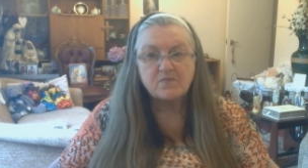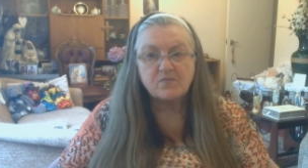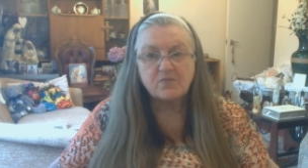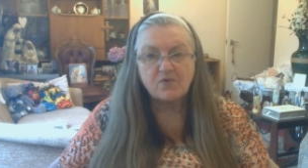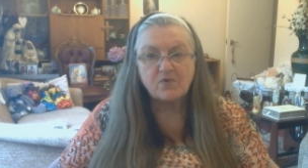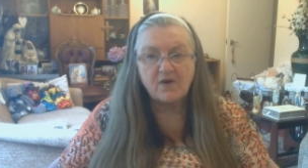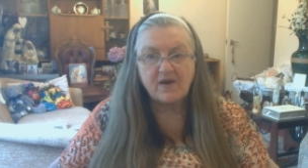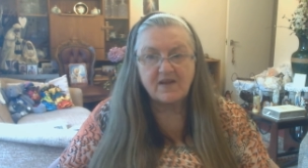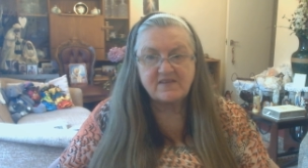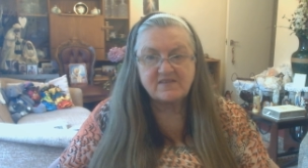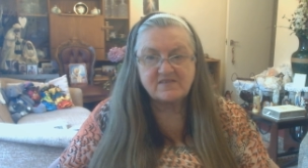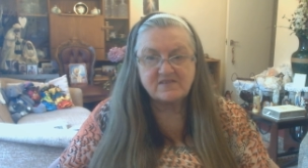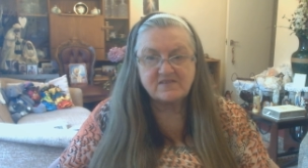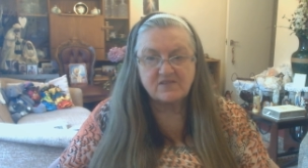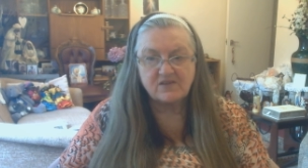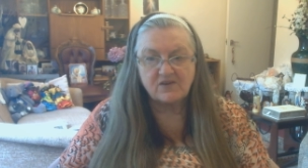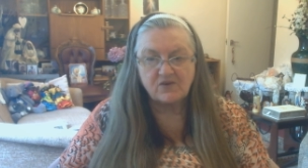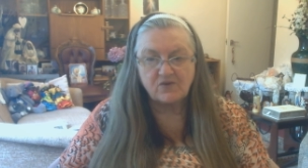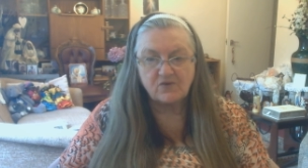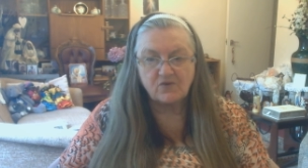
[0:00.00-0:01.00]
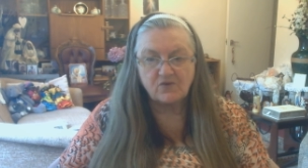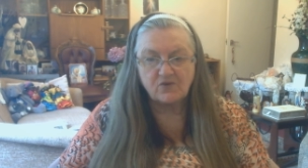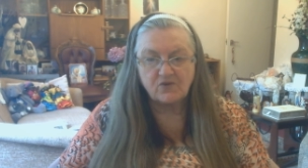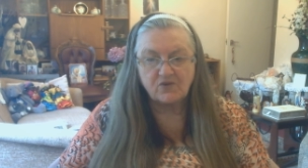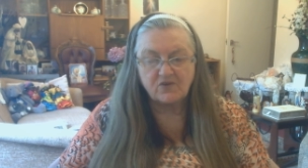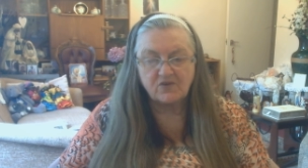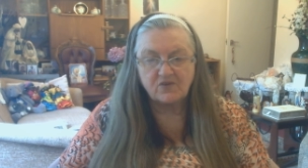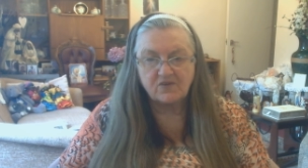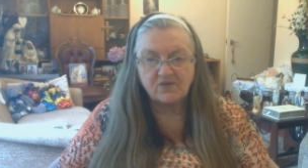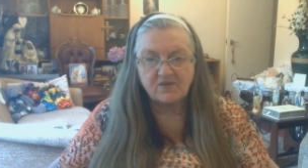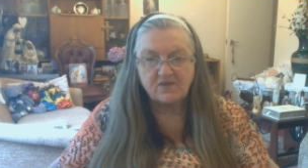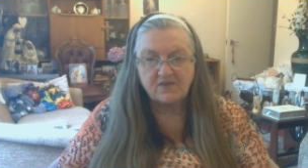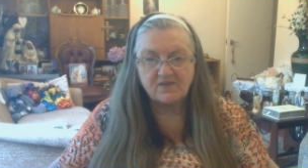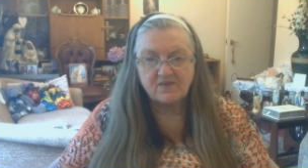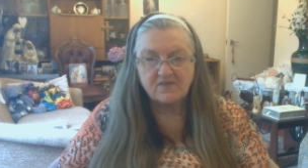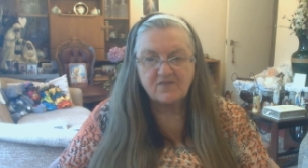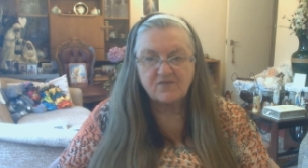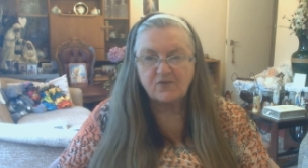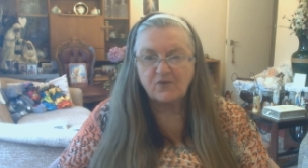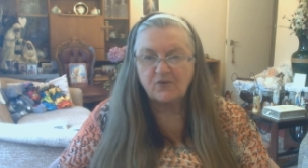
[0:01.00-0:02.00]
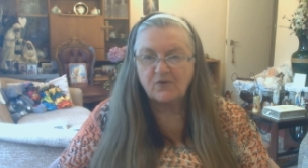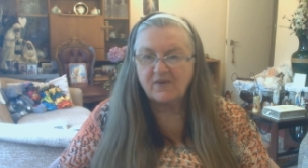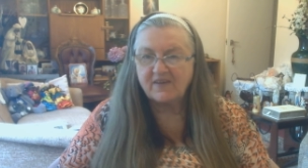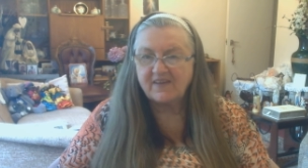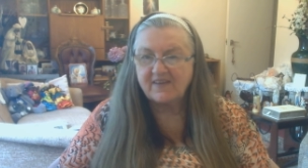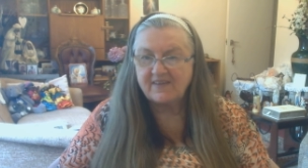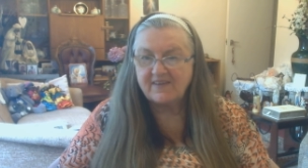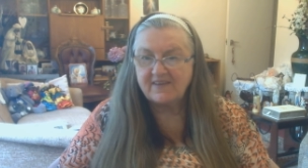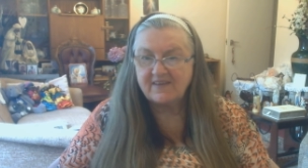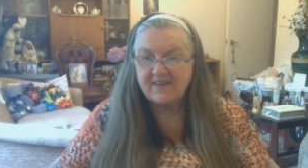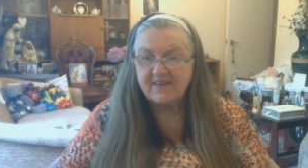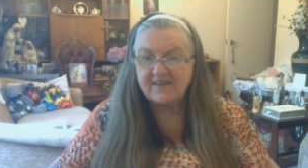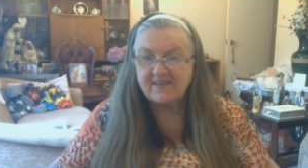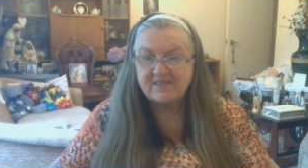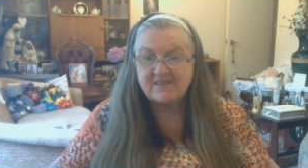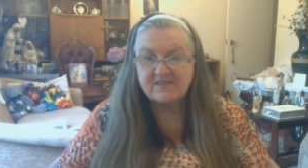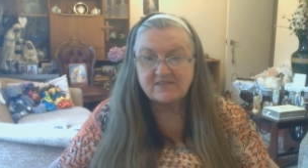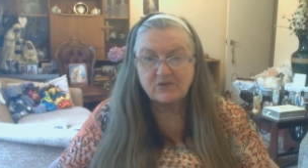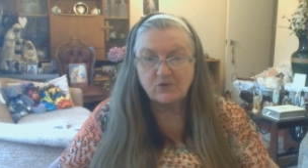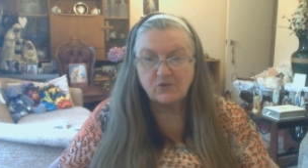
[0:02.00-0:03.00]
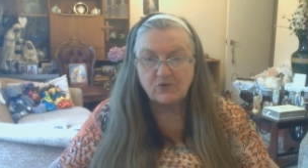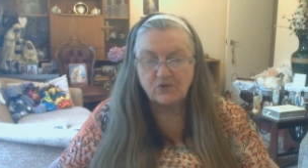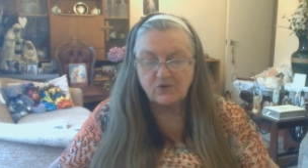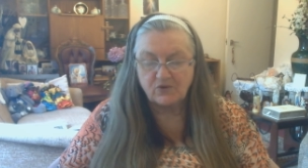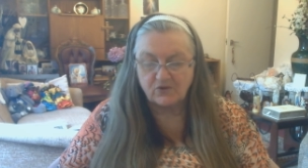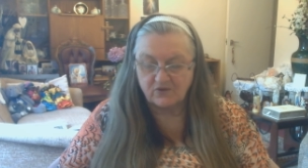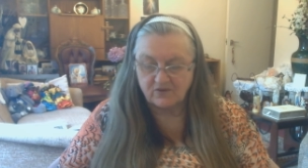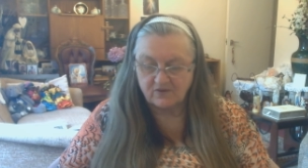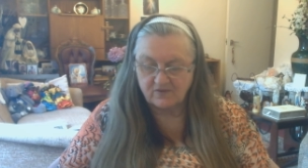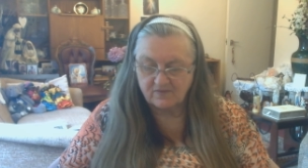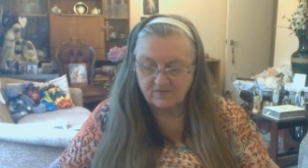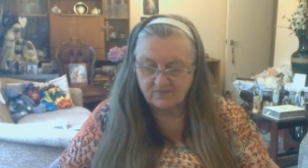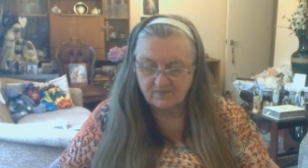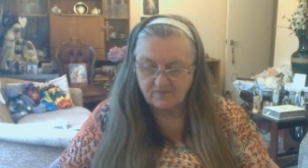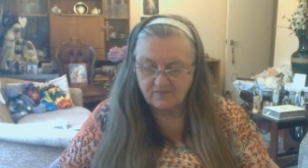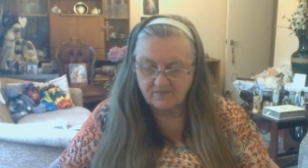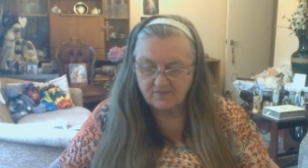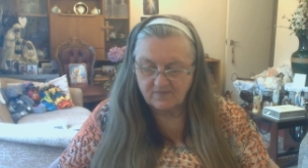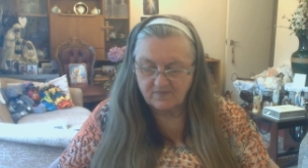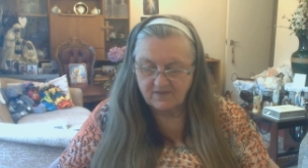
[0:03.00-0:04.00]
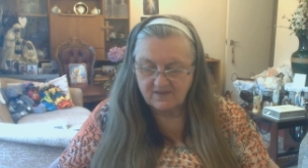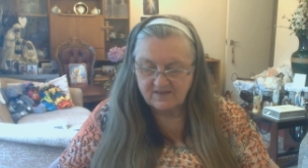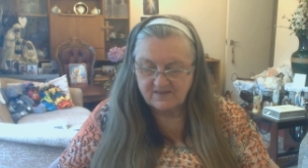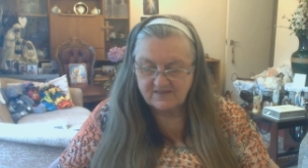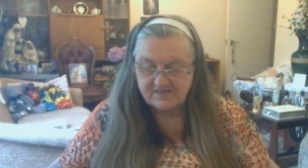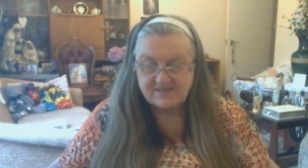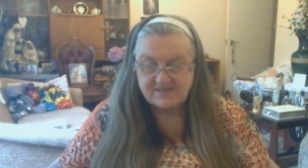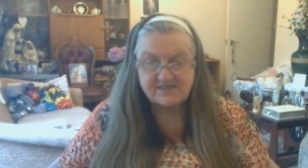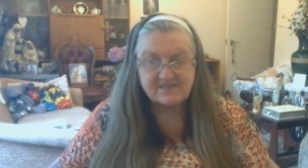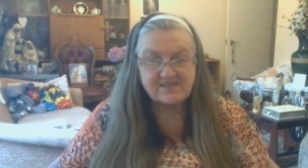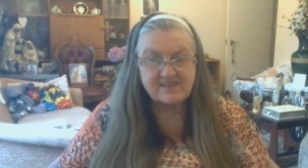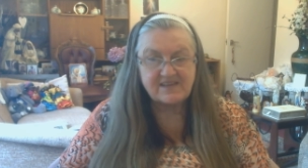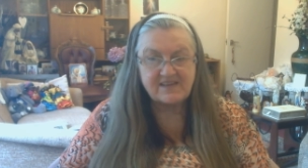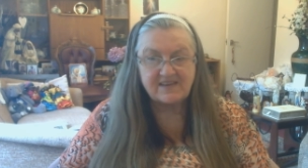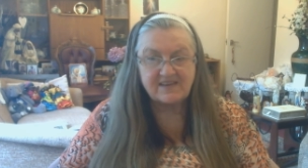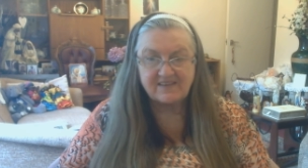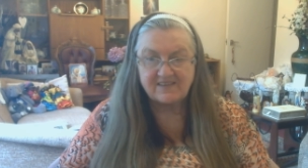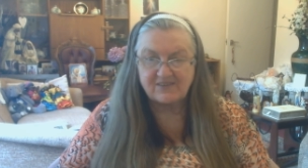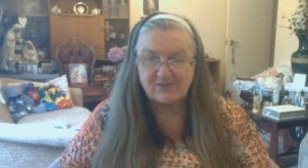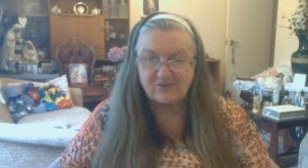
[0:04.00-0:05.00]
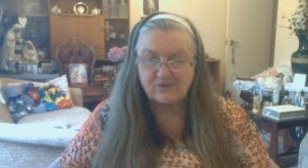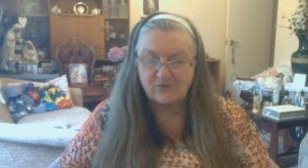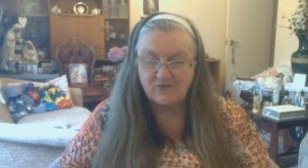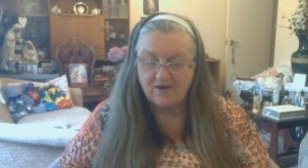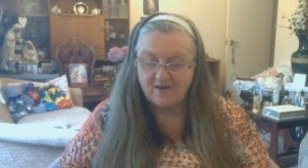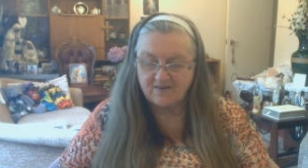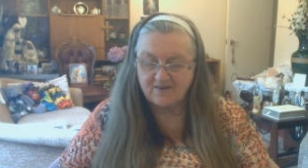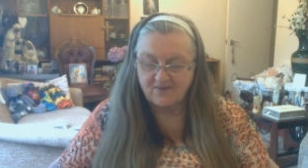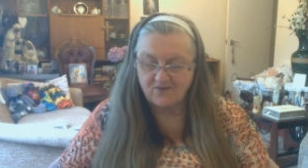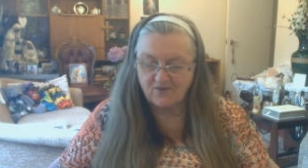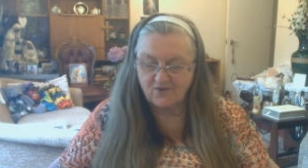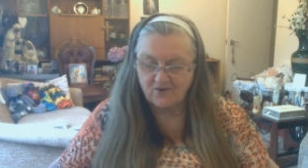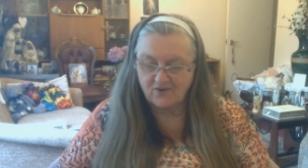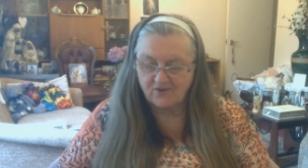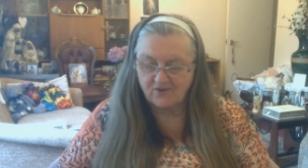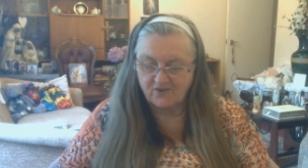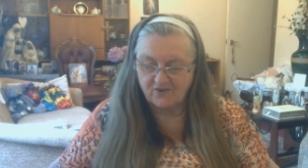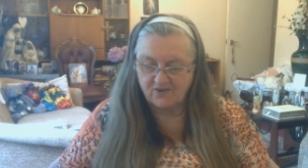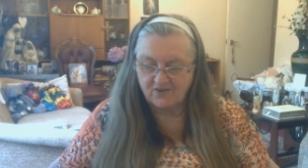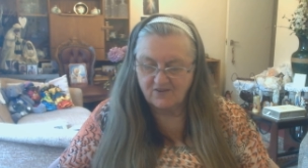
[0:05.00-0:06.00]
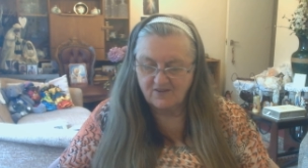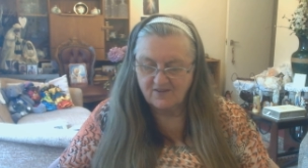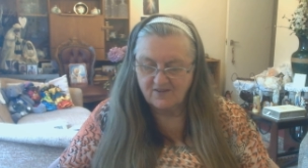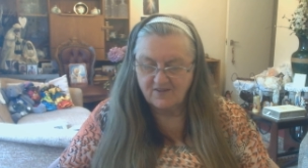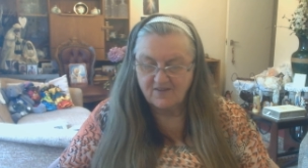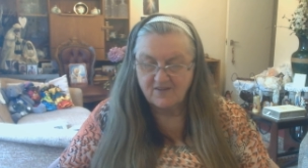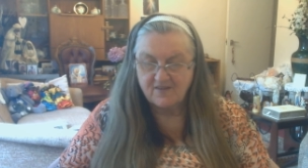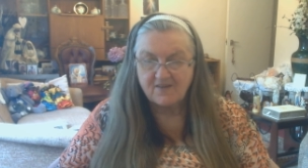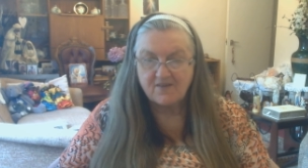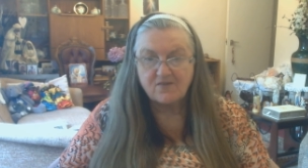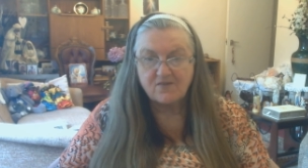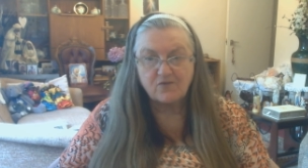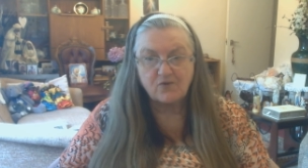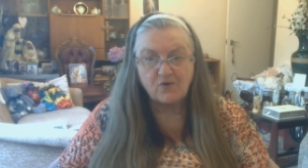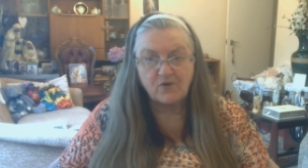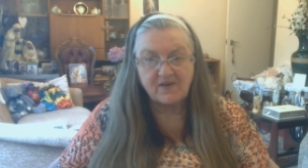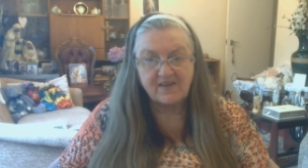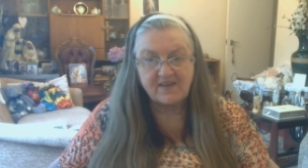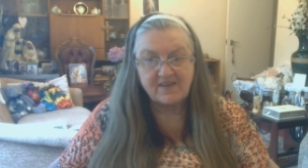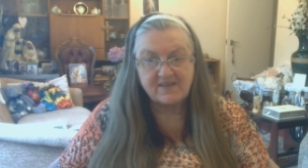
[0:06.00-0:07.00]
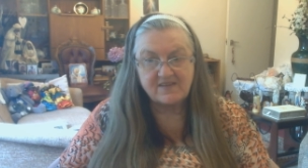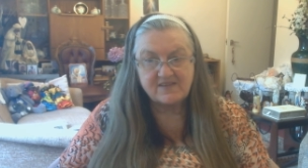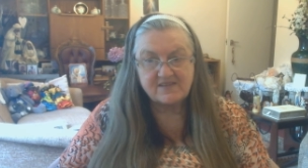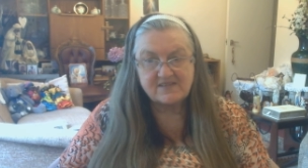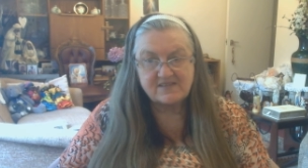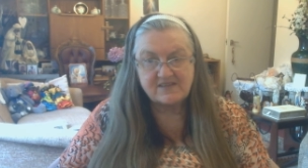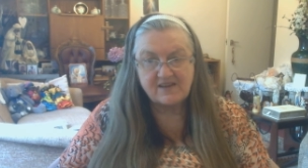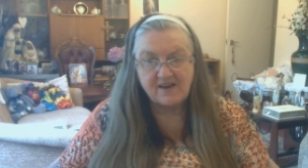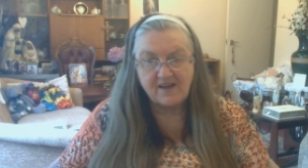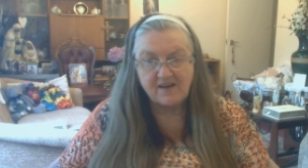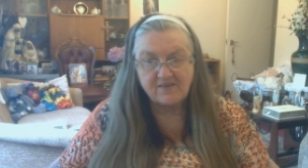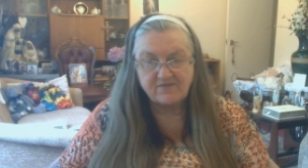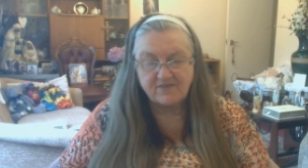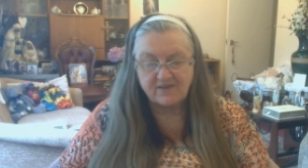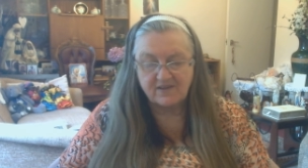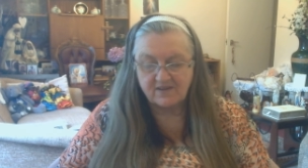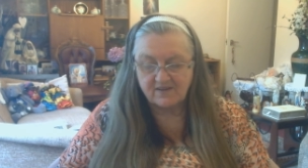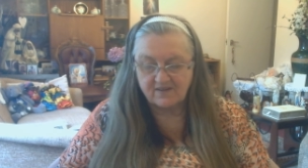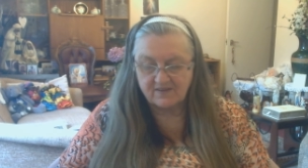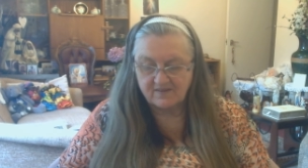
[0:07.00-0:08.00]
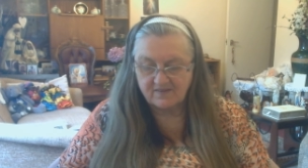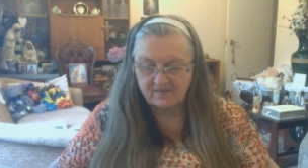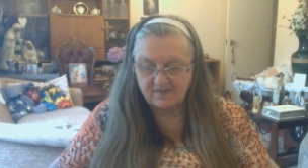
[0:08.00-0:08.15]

Praise the Lord, for he is good sing to our God, for he is nothing.